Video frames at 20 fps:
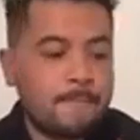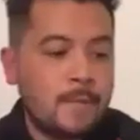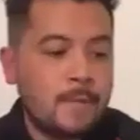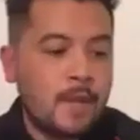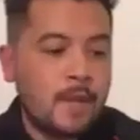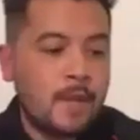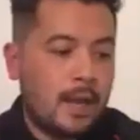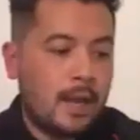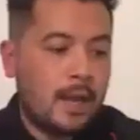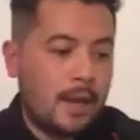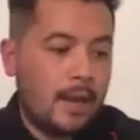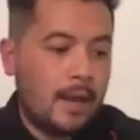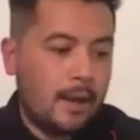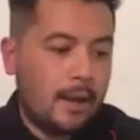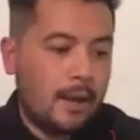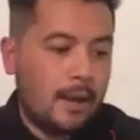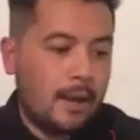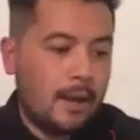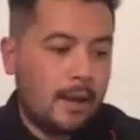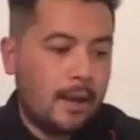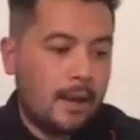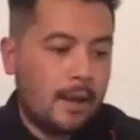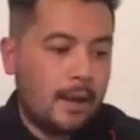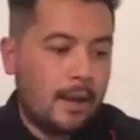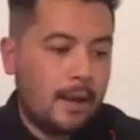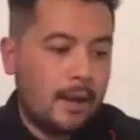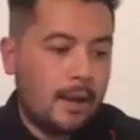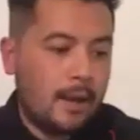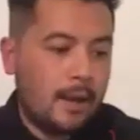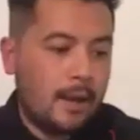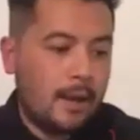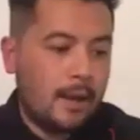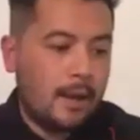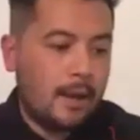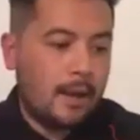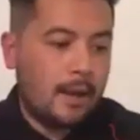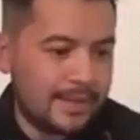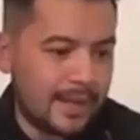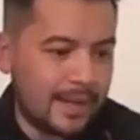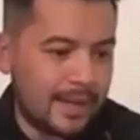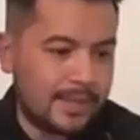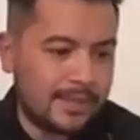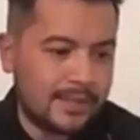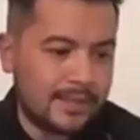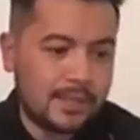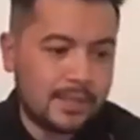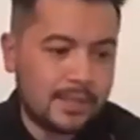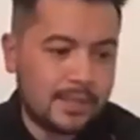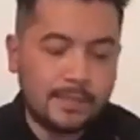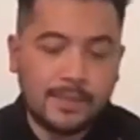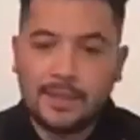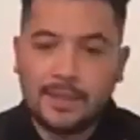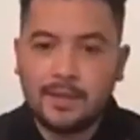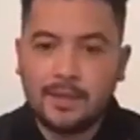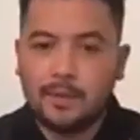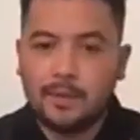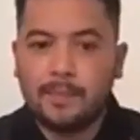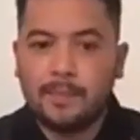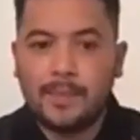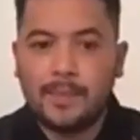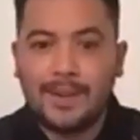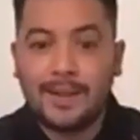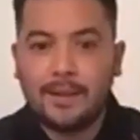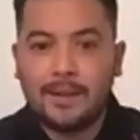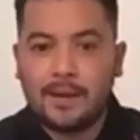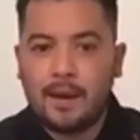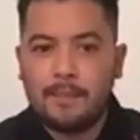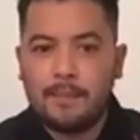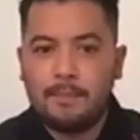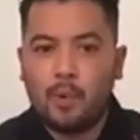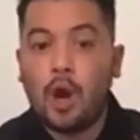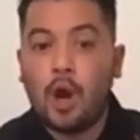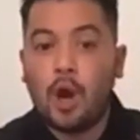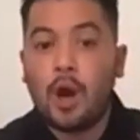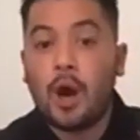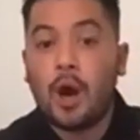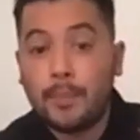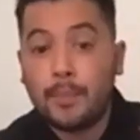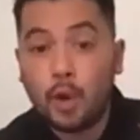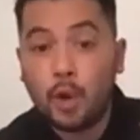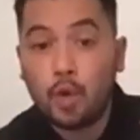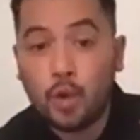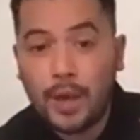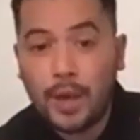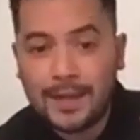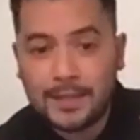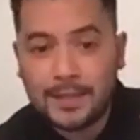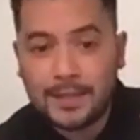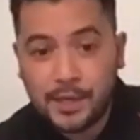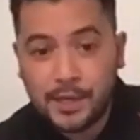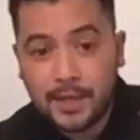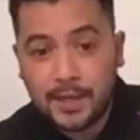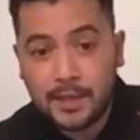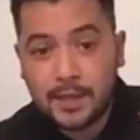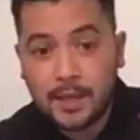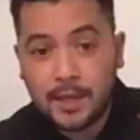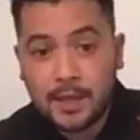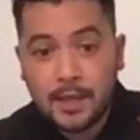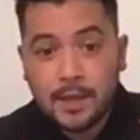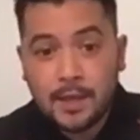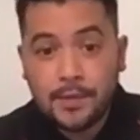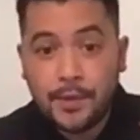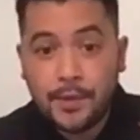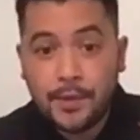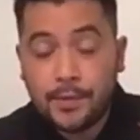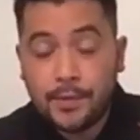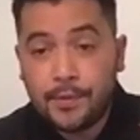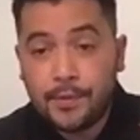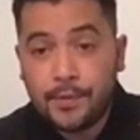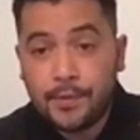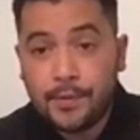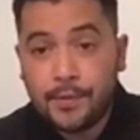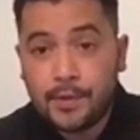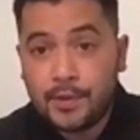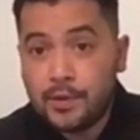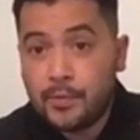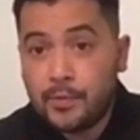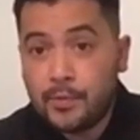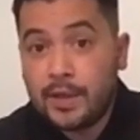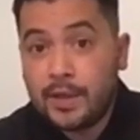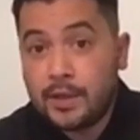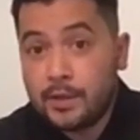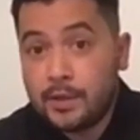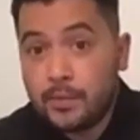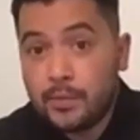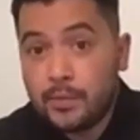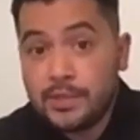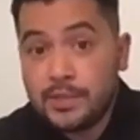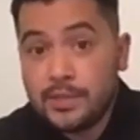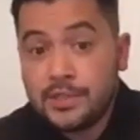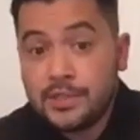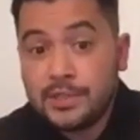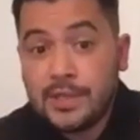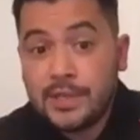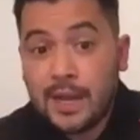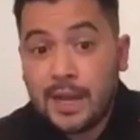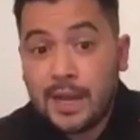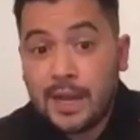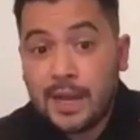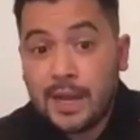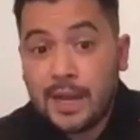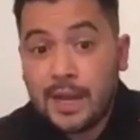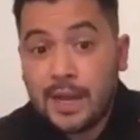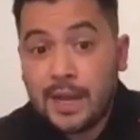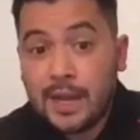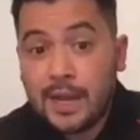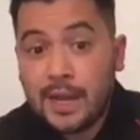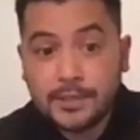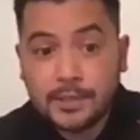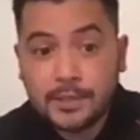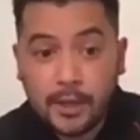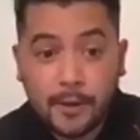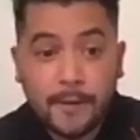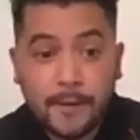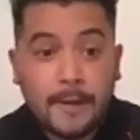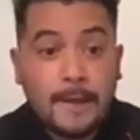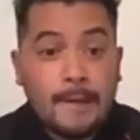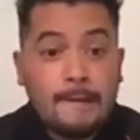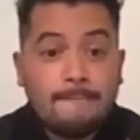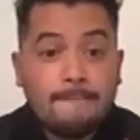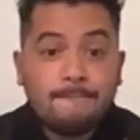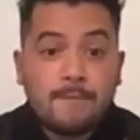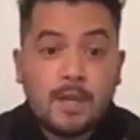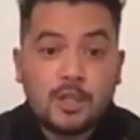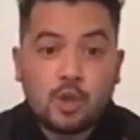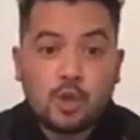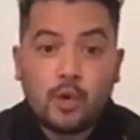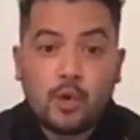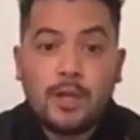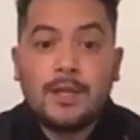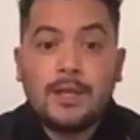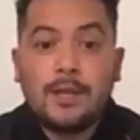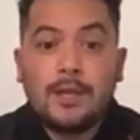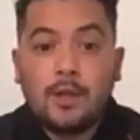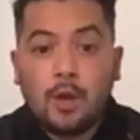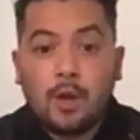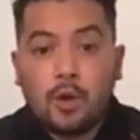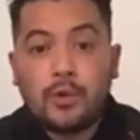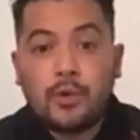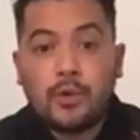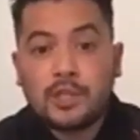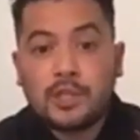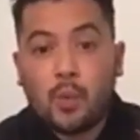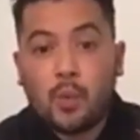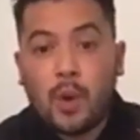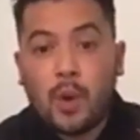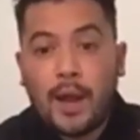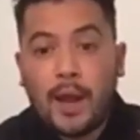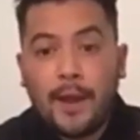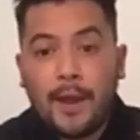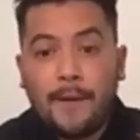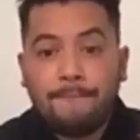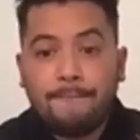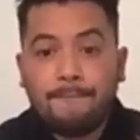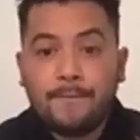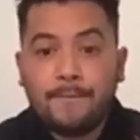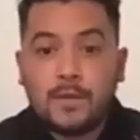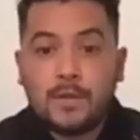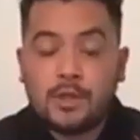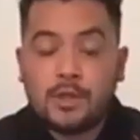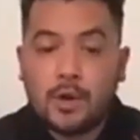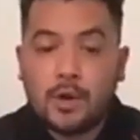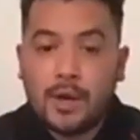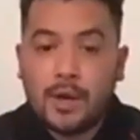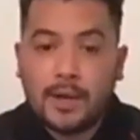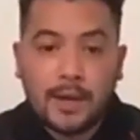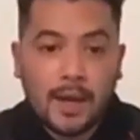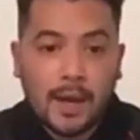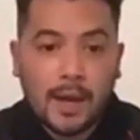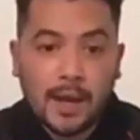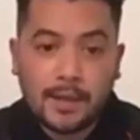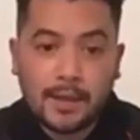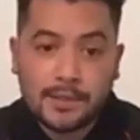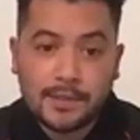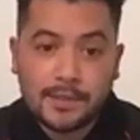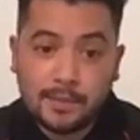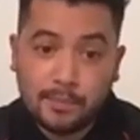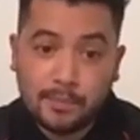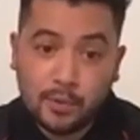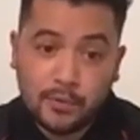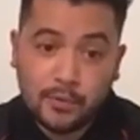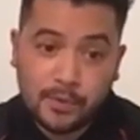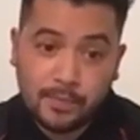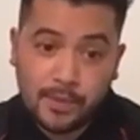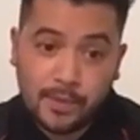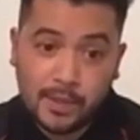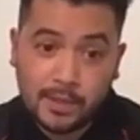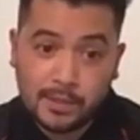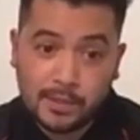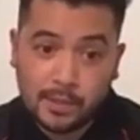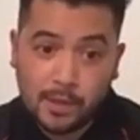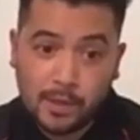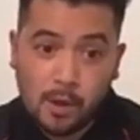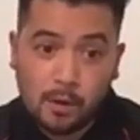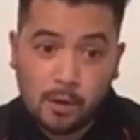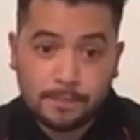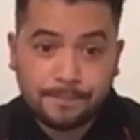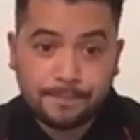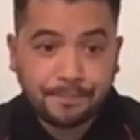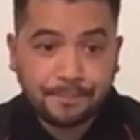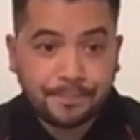K-tape tends to be a little more hypoallergenic than your regular rigid tapes anyway. So it's a really low risk way to try and enhance and move some things along.